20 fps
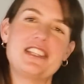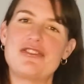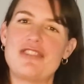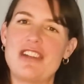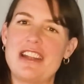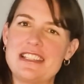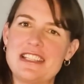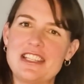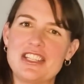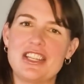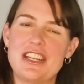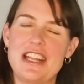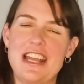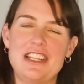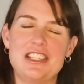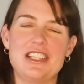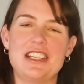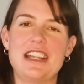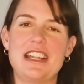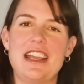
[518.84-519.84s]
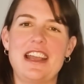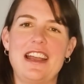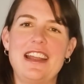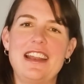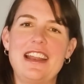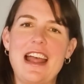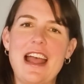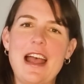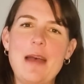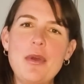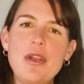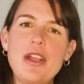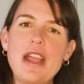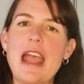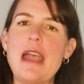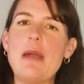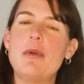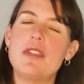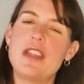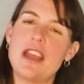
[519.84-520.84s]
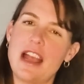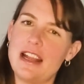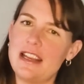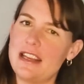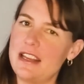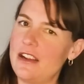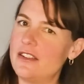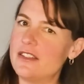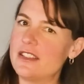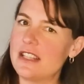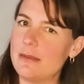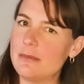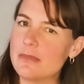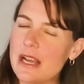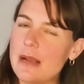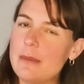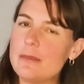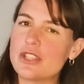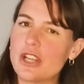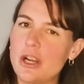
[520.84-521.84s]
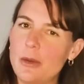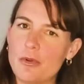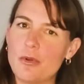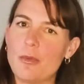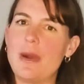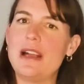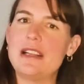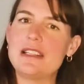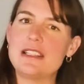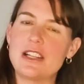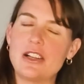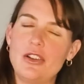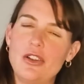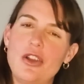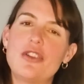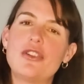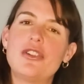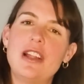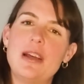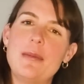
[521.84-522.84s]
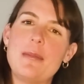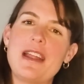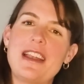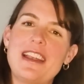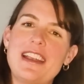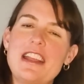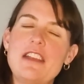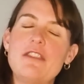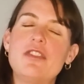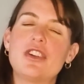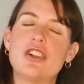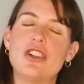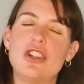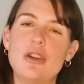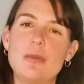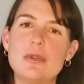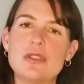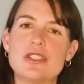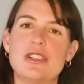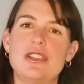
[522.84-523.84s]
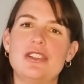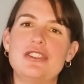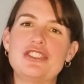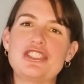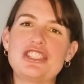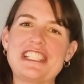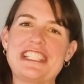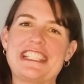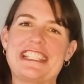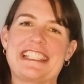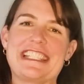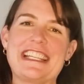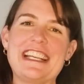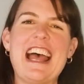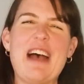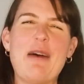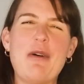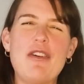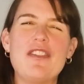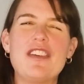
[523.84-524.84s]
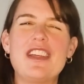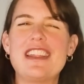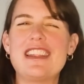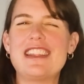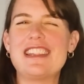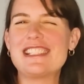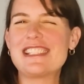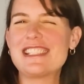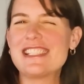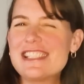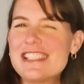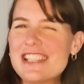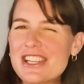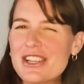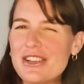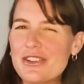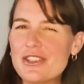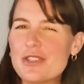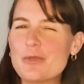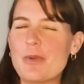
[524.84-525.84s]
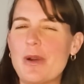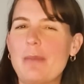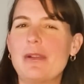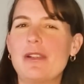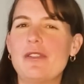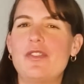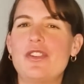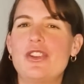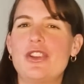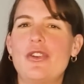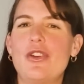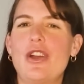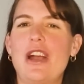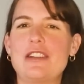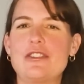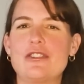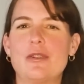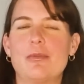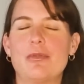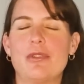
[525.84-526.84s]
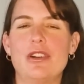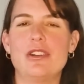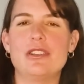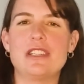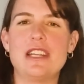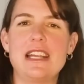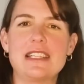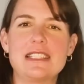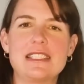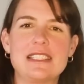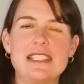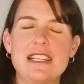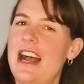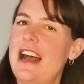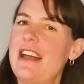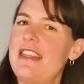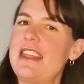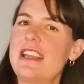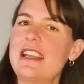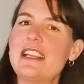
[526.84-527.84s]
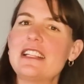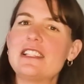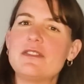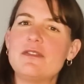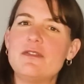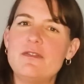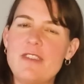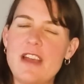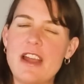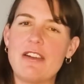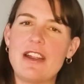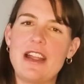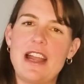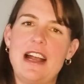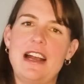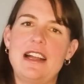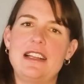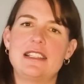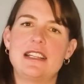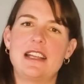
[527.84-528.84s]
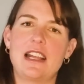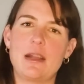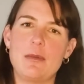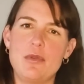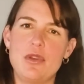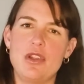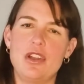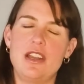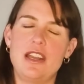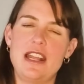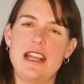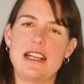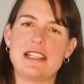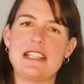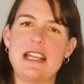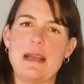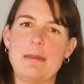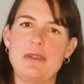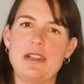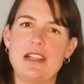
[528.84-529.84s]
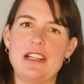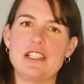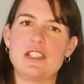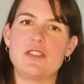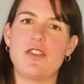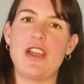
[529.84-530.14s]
transition engineer, and I'm okay with the idea of sometimes compromising local amenity for global solutions. However, this is a huge problem for new hydro projects. I think it's very hard to get community acceptance